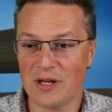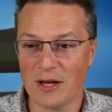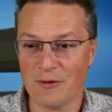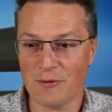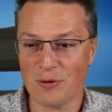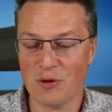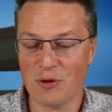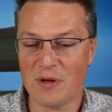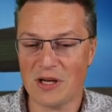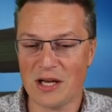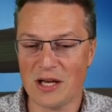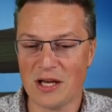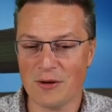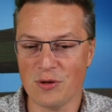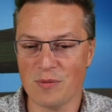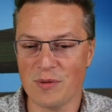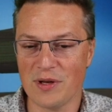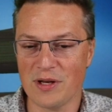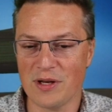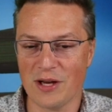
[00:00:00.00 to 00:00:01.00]
You may
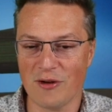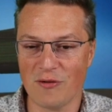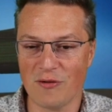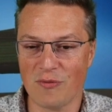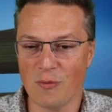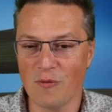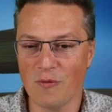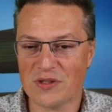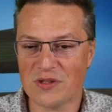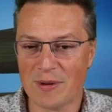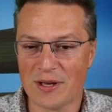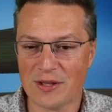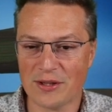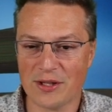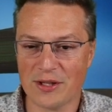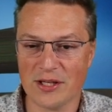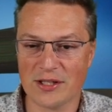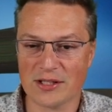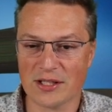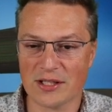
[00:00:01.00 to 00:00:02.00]
have move
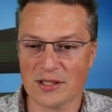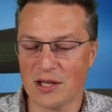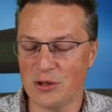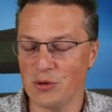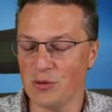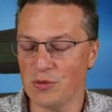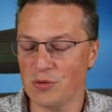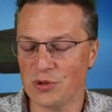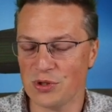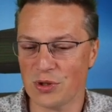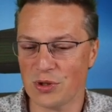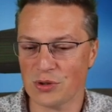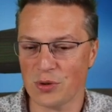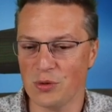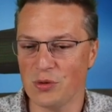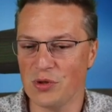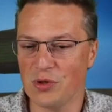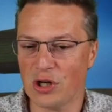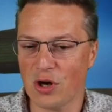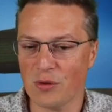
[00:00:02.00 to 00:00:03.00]
semantics,
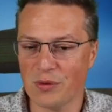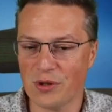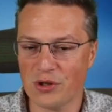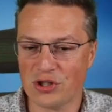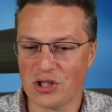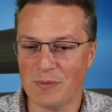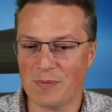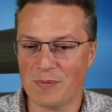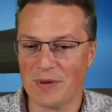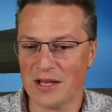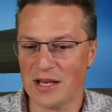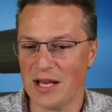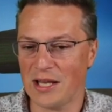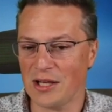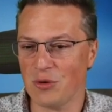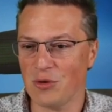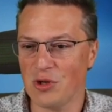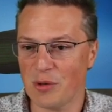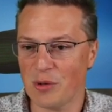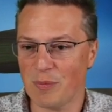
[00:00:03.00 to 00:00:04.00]
so unique ownership,
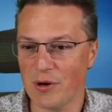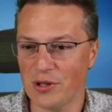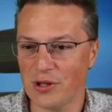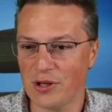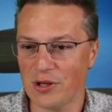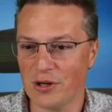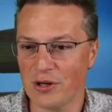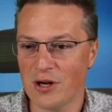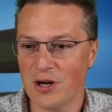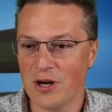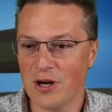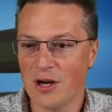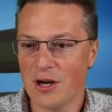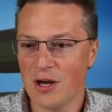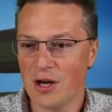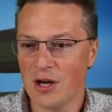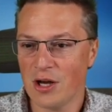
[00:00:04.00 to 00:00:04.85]
like unique pointer.